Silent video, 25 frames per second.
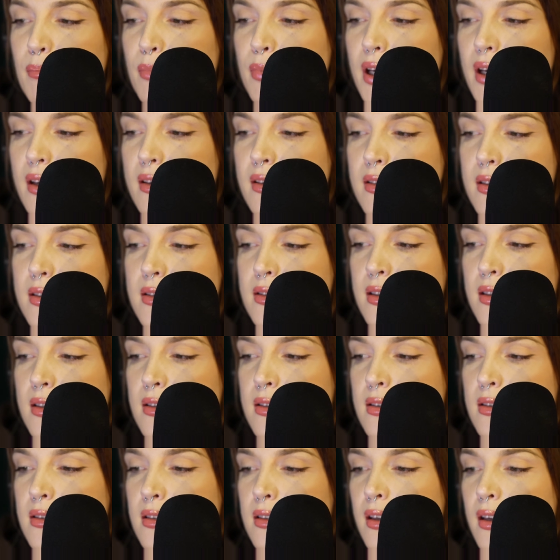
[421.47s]

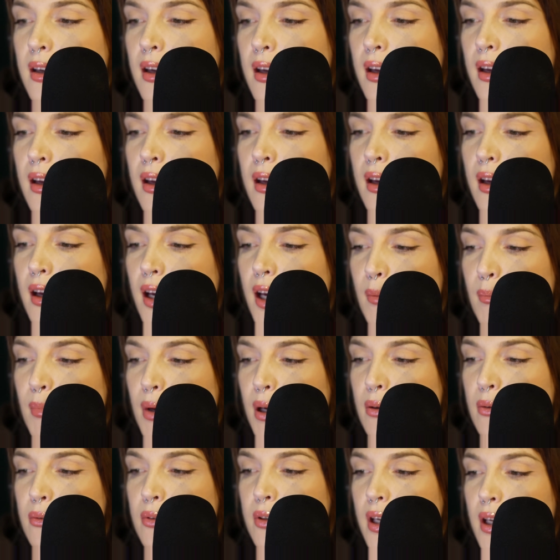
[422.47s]
prentices
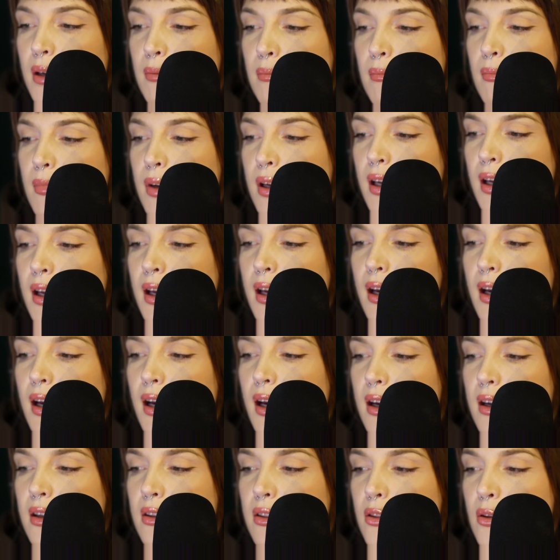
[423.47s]
about him,
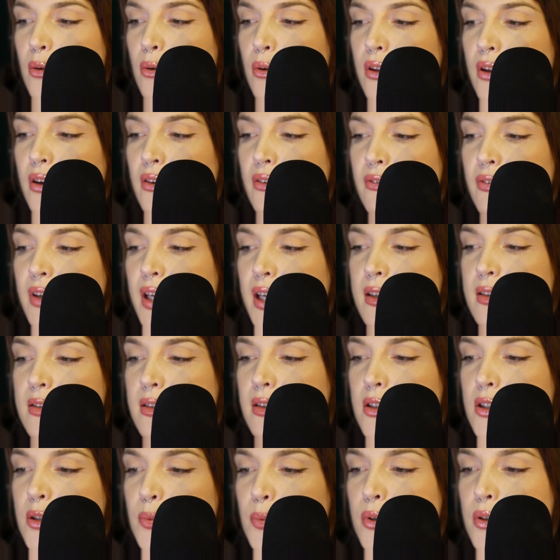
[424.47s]
and though their
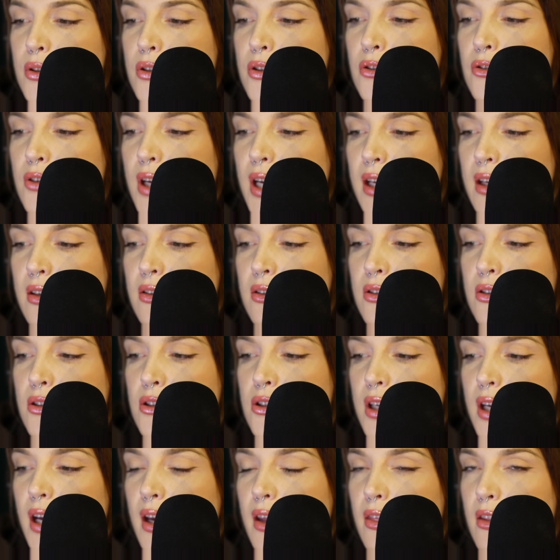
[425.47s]
faces were
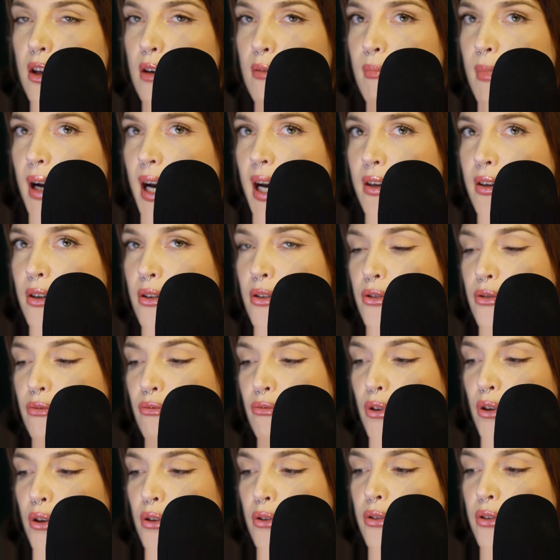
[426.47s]
strange and their manners
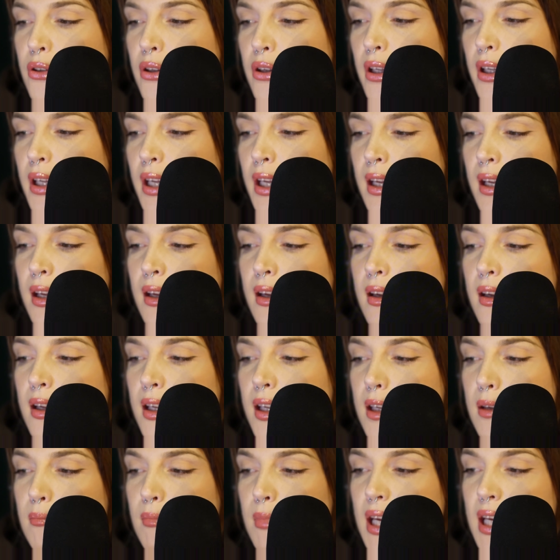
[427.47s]
rude,
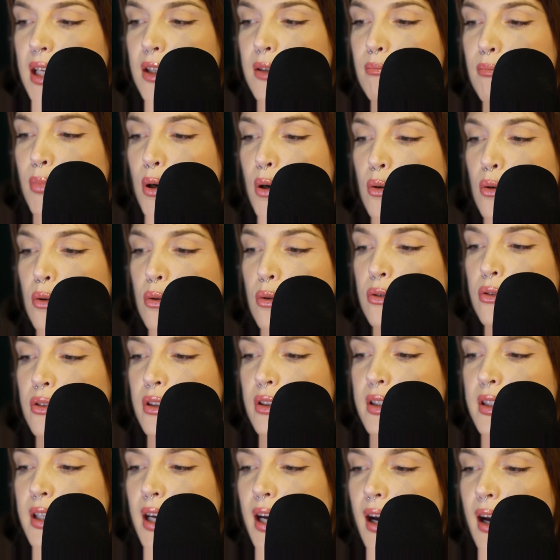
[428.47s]
he made bold
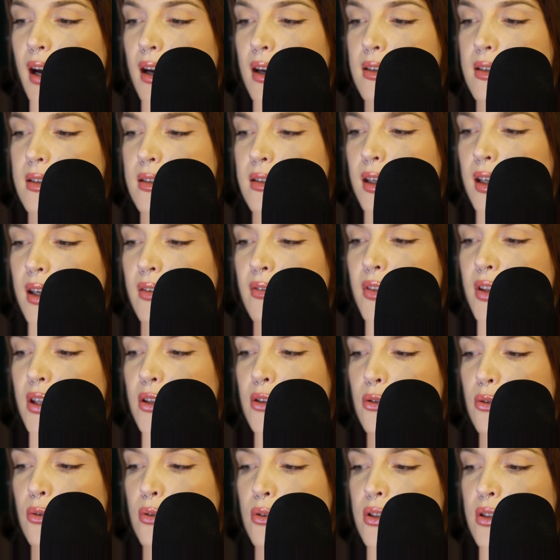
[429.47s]
to ask if they
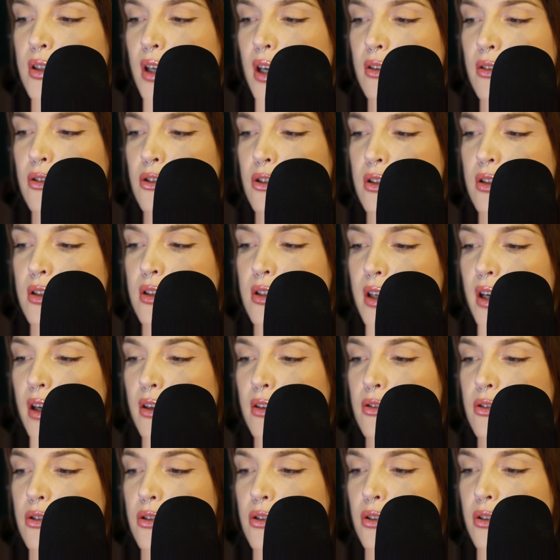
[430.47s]
knew such and
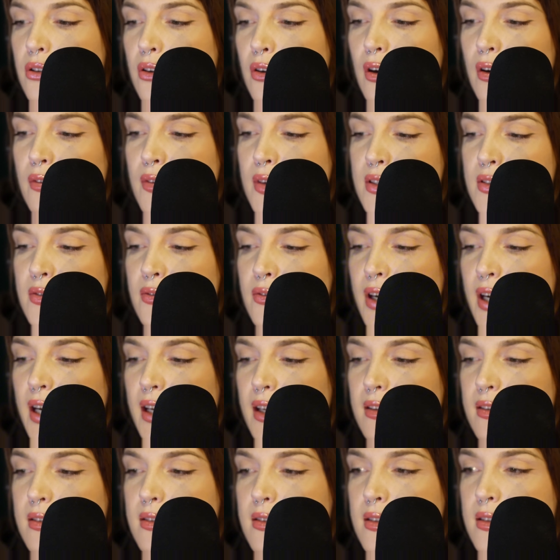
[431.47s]
such of his
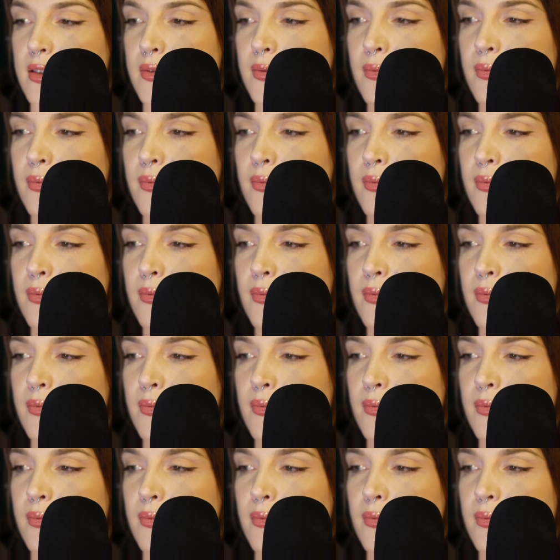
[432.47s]
friends.